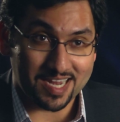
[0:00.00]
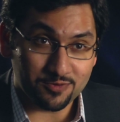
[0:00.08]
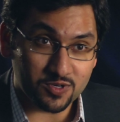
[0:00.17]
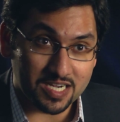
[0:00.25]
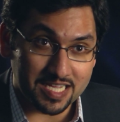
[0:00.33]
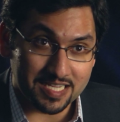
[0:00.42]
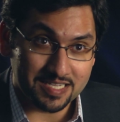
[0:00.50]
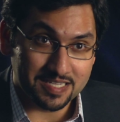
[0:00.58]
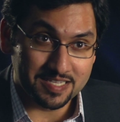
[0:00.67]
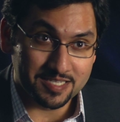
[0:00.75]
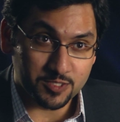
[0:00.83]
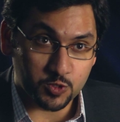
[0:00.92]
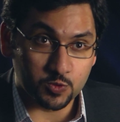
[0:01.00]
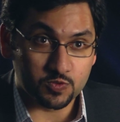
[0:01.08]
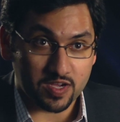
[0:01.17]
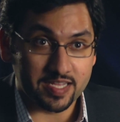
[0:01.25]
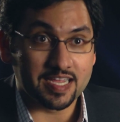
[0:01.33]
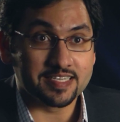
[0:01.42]
cleverly to
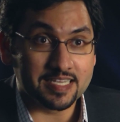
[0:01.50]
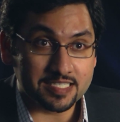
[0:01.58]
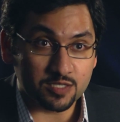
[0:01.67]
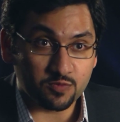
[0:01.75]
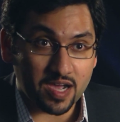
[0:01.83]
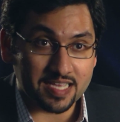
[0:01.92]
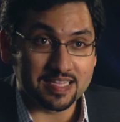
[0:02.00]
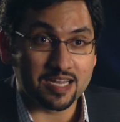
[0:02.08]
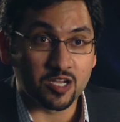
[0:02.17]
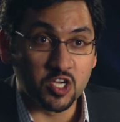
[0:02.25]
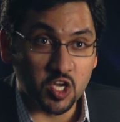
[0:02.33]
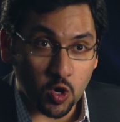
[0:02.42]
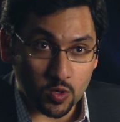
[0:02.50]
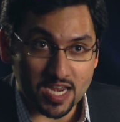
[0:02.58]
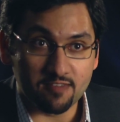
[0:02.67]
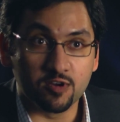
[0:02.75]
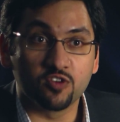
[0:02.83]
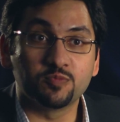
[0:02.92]
try and identify that low
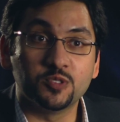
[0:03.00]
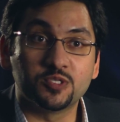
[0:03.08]
level of